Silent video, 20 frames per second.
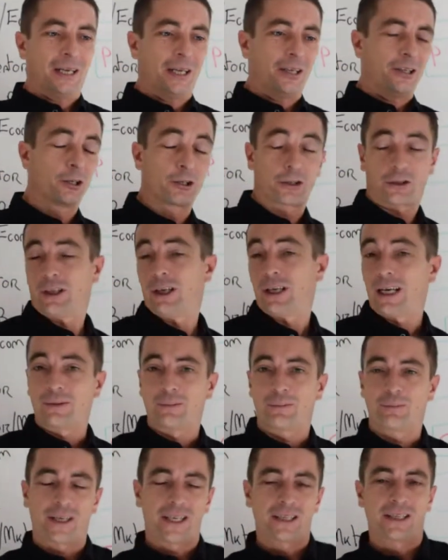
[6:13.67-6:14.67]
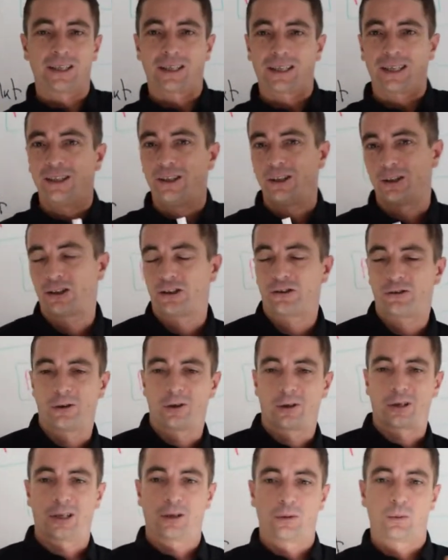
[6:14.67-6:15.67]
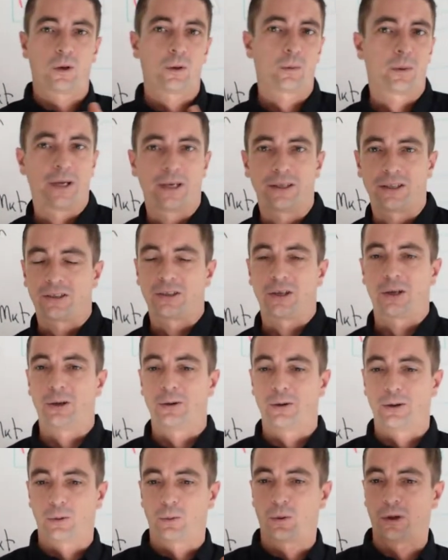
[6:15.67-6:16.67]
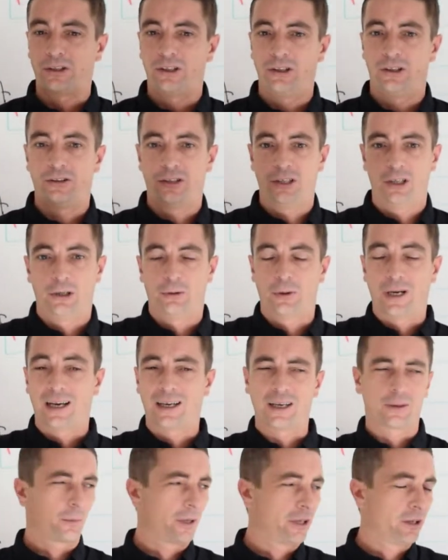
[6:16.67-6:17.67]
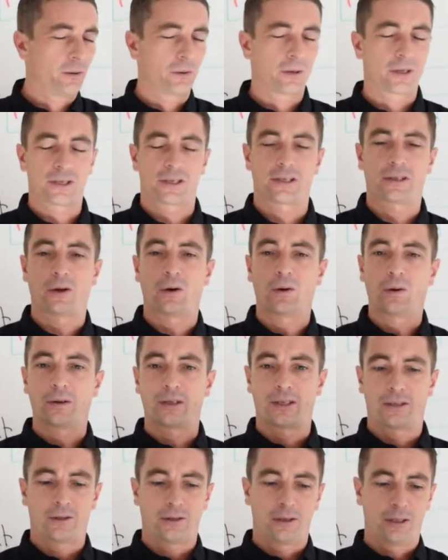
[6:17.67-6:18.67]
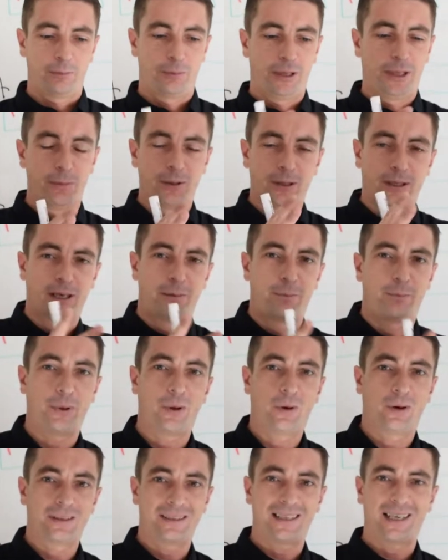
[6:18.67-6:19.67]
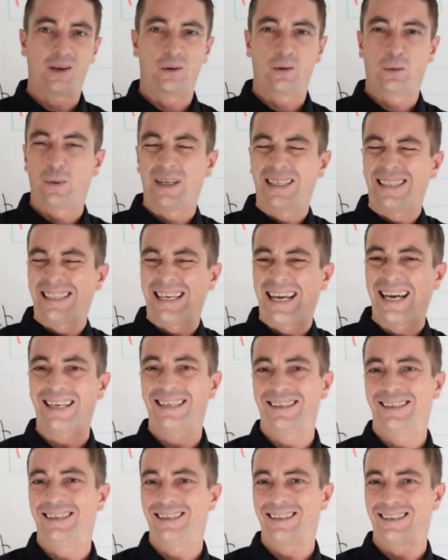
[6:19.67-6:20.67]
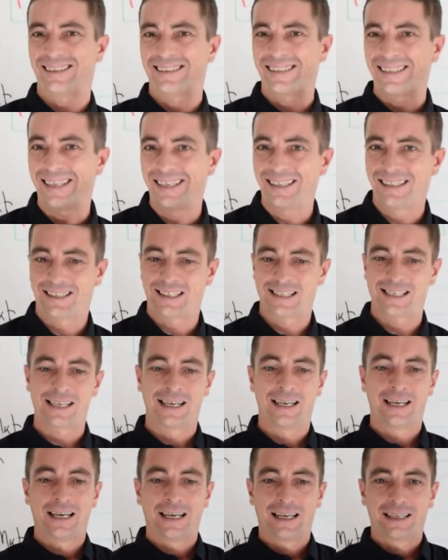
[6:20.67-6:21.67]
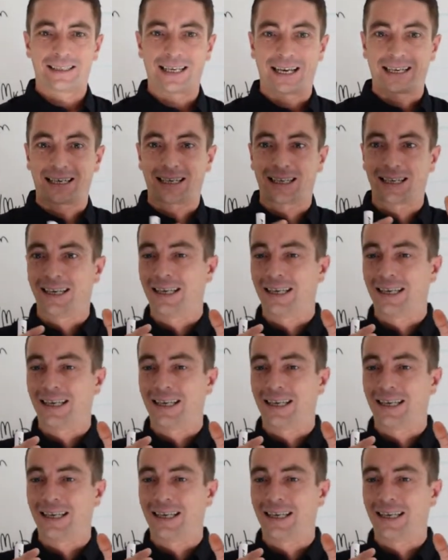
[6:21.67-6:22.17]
you're struggling, what way to turn, what do you do? And we notice it all the time. People get bogged down with technical things that